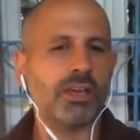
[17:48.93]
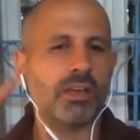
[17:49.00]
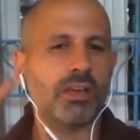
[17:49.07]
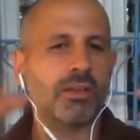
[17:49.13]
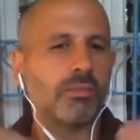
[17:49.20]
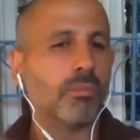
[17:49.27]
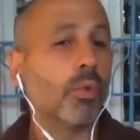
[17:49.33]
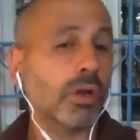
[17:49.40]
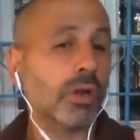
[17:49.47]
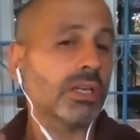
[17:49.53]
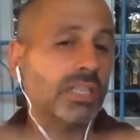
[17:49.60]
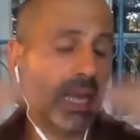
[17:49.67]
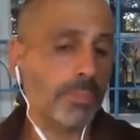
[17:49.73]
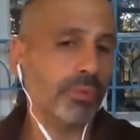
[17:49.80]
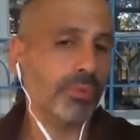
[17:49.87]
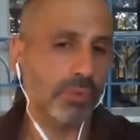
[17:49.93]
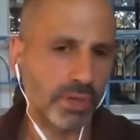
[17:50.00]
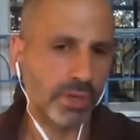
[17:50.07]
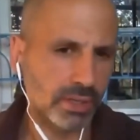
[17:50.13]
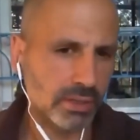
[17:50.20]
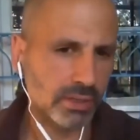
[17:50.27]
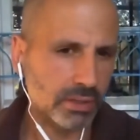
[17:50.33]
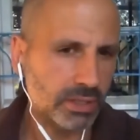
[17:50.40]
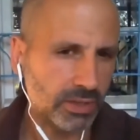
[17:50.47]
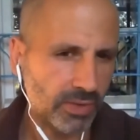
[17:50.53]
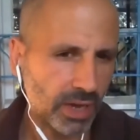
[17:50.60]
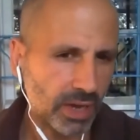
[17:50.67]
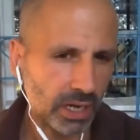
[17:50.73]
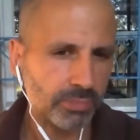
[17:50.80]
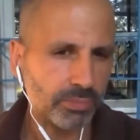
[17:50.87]
more contemporary
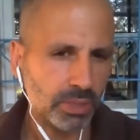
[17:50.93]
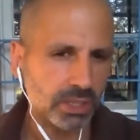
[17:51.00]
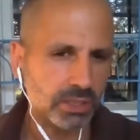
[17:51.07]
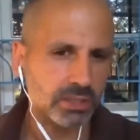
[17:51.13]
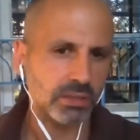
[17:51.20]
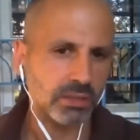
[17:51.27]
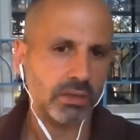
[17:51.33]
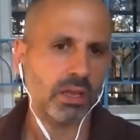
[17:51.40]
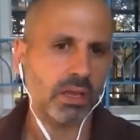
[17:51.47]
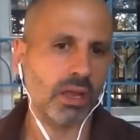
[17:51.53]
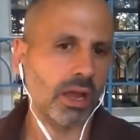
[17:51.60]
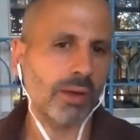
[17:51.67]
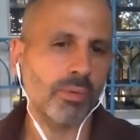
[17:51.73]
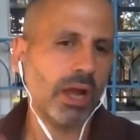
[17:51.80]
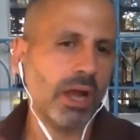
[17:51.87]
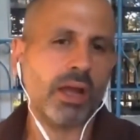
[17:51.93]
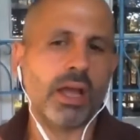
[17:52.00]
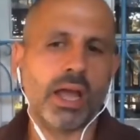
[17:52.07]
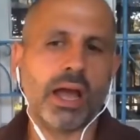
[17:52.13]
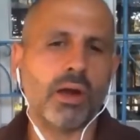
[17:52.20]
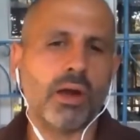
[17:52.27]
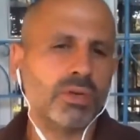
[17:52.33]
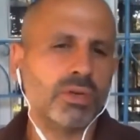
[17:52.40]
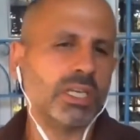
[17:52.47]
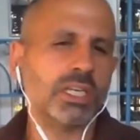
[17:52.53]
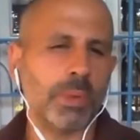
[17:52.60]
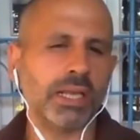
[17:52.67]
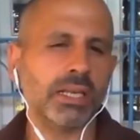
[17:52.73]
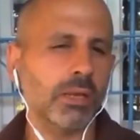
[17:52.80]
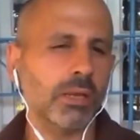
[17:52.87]
developments. I was
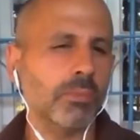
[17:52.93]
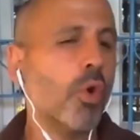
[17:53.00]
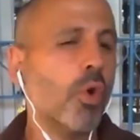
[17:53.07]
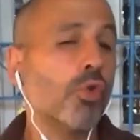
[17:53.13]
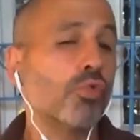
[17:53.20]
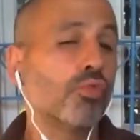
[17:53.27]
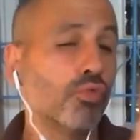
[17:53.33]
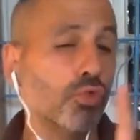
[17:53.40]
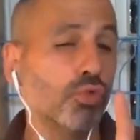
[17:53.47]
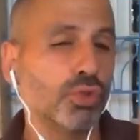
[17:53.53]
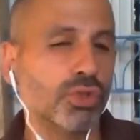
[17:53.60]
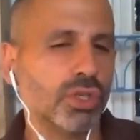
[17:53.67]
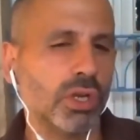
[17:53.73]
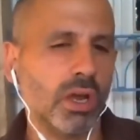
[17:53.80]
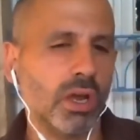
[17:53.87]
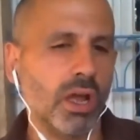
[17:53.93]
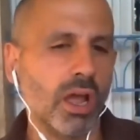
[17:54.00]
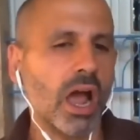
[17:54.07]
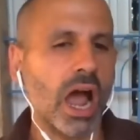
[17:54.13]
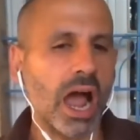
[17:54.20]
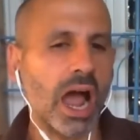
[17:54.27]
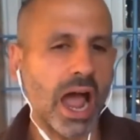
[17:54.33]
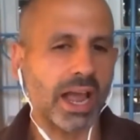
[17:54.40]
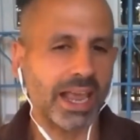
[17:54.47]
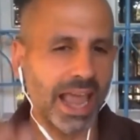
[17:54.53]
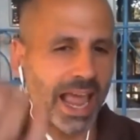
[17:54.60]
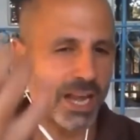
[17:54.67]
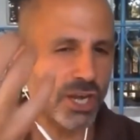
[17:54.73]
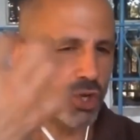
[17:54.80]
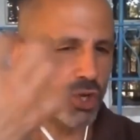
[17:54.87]
expecting more roots.
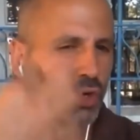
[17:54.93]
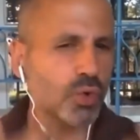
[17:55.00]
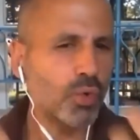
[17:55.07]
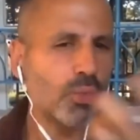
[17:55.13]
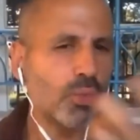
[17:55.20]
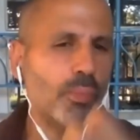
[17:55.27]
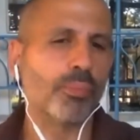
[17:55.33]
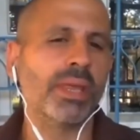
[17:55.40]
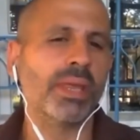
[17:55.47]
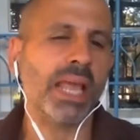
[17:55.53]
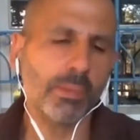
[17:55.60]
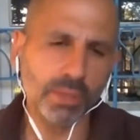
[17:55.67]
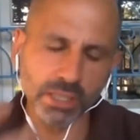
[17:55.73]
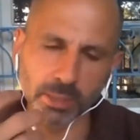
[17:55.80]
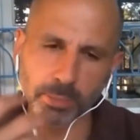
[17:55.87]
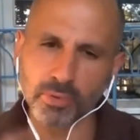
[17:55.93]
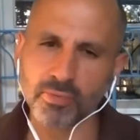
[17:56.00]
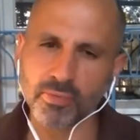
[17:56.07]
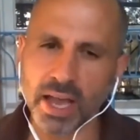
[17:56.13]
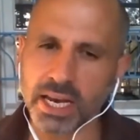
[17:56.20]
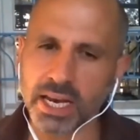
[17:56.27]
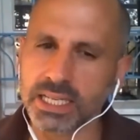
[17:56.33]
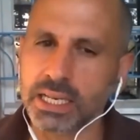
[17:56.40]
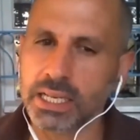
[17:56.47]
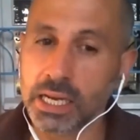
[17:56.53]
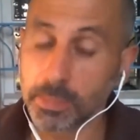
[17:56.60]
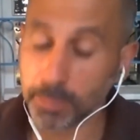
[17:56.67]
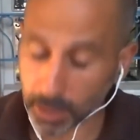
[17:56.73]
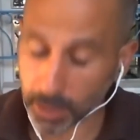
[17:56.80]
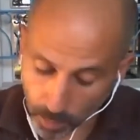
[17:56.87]
Can you be able to provide us a little
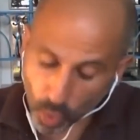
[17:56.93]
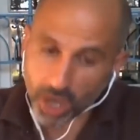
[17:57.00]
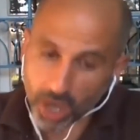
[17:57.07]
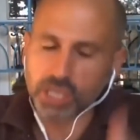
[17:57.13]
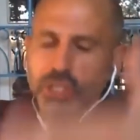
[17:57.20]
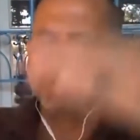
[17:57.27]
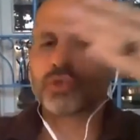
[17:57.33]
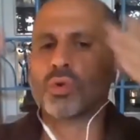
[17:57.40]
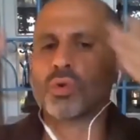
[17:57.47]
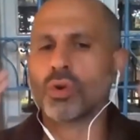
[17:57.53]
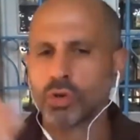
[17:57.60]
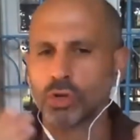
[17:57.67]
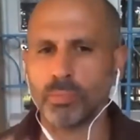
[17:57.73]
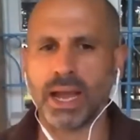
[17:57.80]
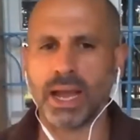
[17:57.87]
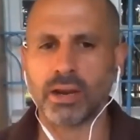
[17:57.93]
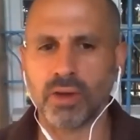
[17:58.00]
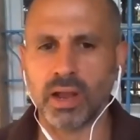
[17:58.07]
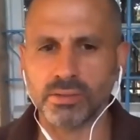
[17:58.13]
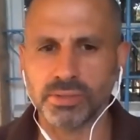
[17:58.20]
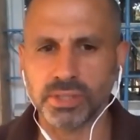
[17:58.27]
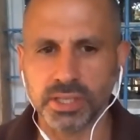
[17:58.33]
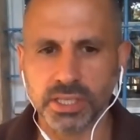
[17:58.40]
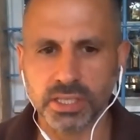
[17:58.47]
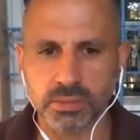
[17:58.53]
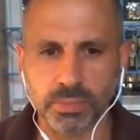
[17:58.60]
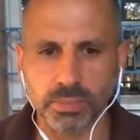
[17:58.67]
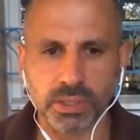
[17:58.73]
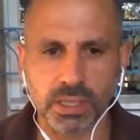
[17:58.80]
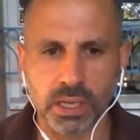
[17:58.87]
bit more historical background to this?
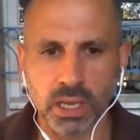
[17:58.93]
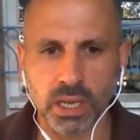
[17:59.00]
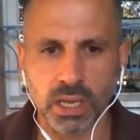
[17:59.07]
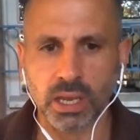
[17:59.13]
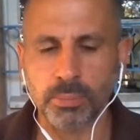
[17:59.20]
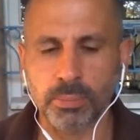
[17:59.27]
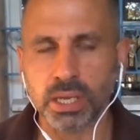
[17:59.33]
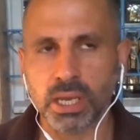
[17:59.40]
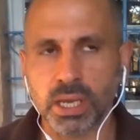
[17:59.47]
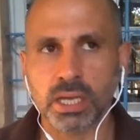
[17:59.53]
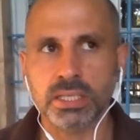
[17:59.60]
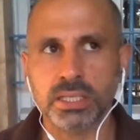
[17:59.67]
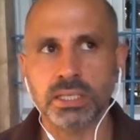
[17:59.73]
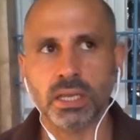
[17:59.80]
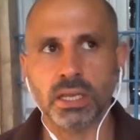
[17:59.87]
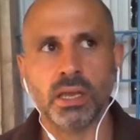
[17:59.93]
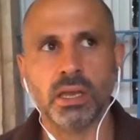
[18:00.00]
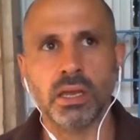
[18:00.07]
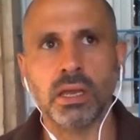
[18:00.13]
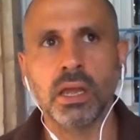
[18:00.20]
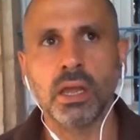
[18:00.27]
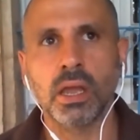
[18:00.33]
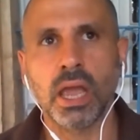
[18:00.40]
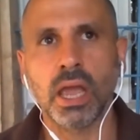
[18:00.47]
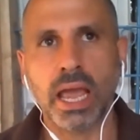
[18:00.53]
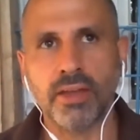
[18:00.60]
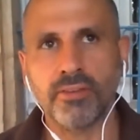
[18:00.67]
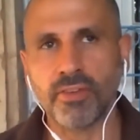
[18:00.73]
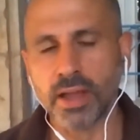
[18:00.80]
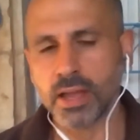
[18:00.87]
Because
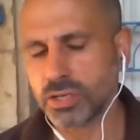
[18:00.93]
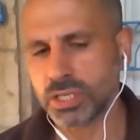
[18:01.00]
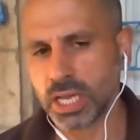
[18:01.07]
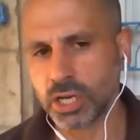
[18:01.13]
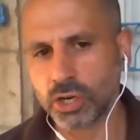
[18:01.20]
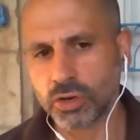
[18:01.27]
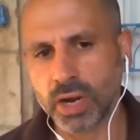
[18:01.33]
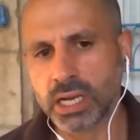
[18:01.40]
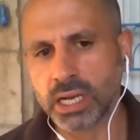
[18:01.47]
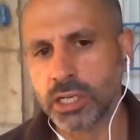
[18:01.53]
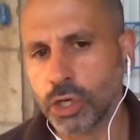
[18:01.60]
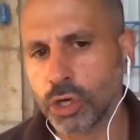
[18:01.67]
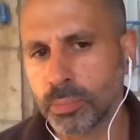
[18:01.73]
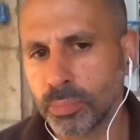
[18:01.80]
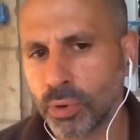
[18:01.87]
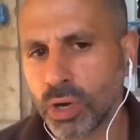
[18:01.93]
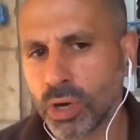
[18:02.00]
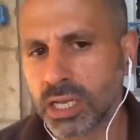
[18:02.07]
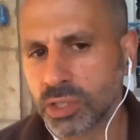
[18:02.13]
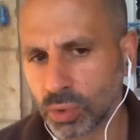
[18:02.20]
if I understand correctly, your book has